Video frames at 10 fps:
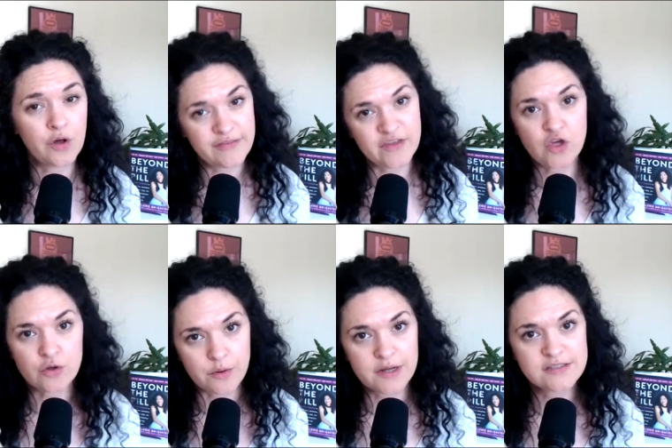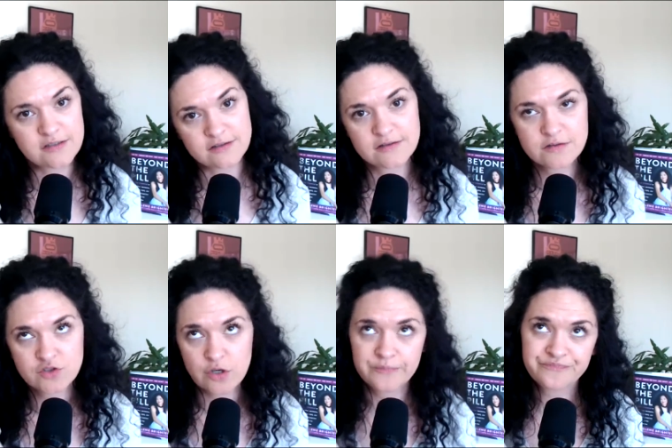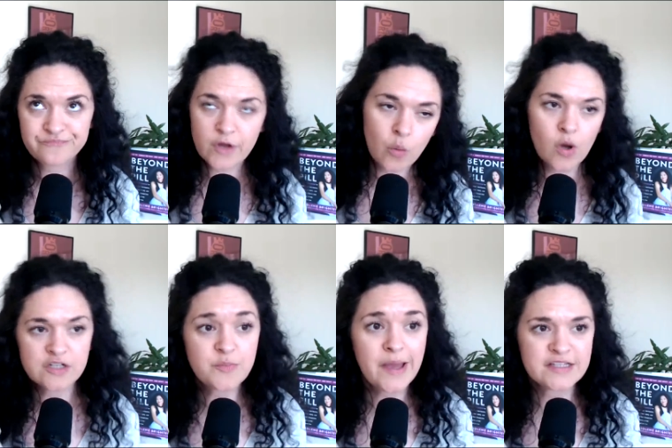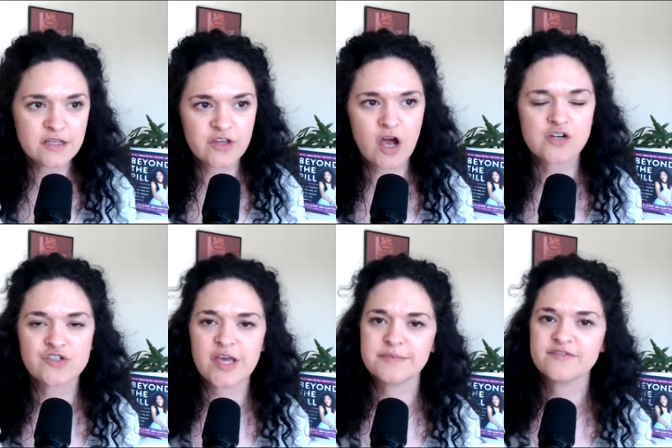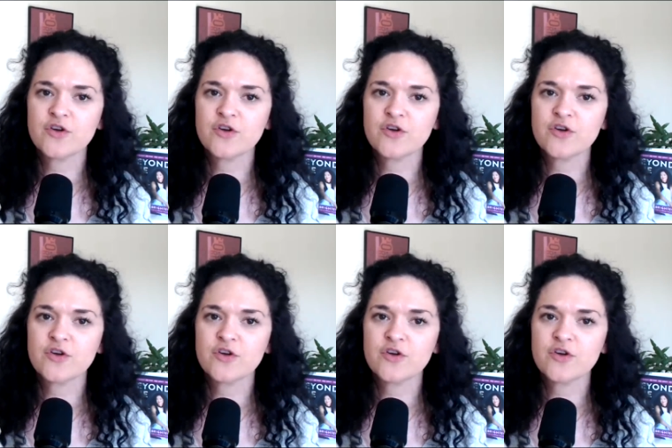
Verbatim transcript: in the uterus is so Well, it depends on the contraceptive.